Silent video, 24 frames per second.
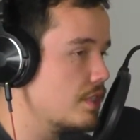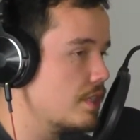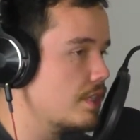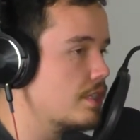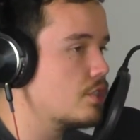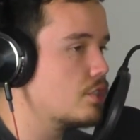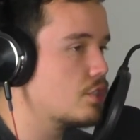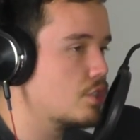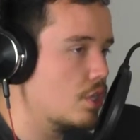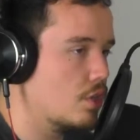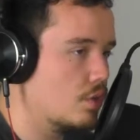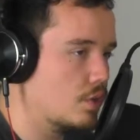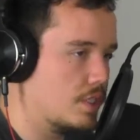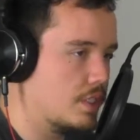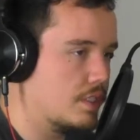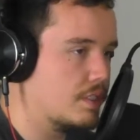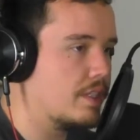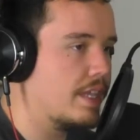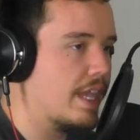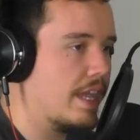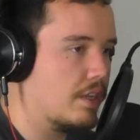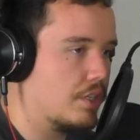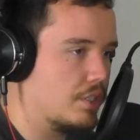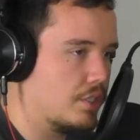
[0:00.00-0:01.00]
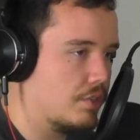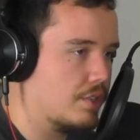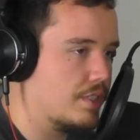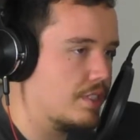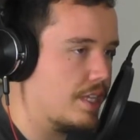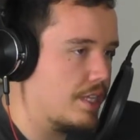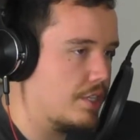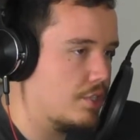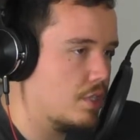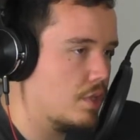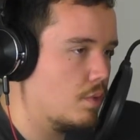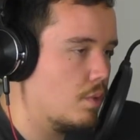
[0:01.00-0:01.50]
it shows his
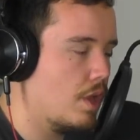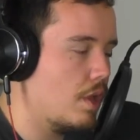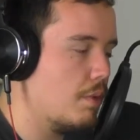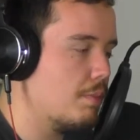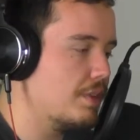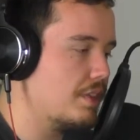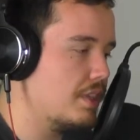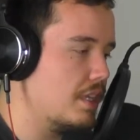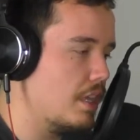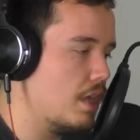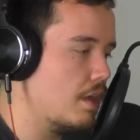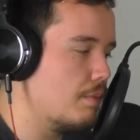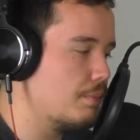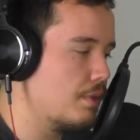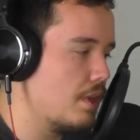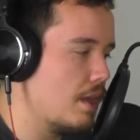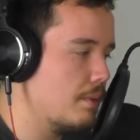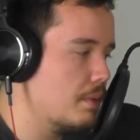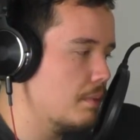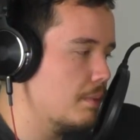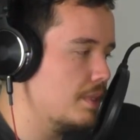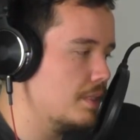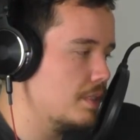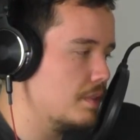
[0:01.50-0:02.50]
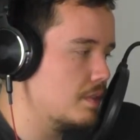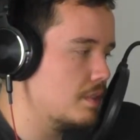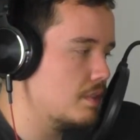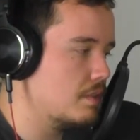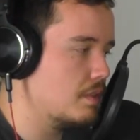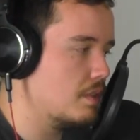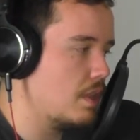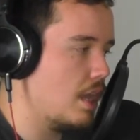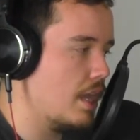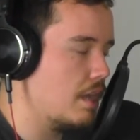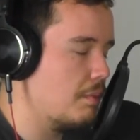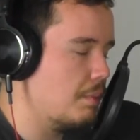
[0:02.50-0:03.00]
characterization well, but the problem is
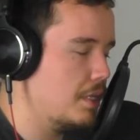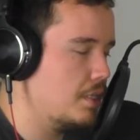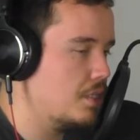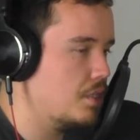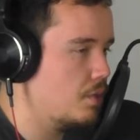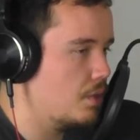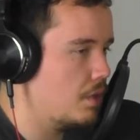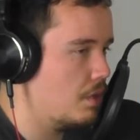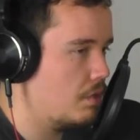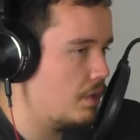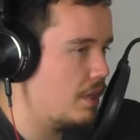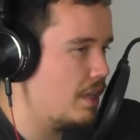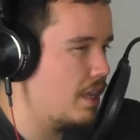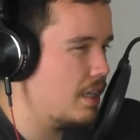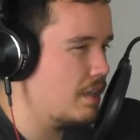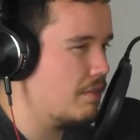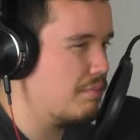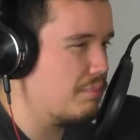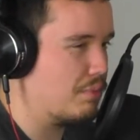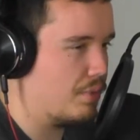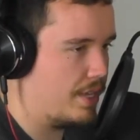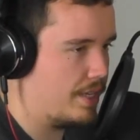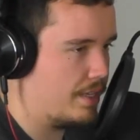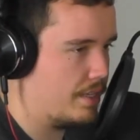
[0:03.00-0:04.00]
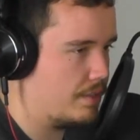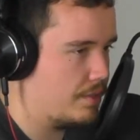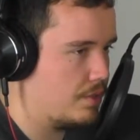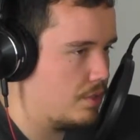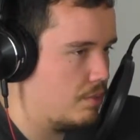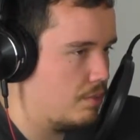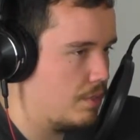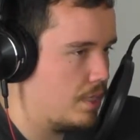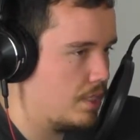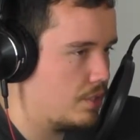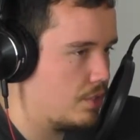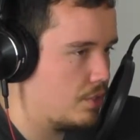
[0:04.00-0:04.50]
Iron Man 2 and 3 kind of break it too
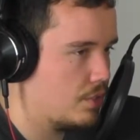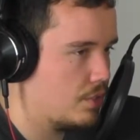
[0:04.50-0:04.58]
much.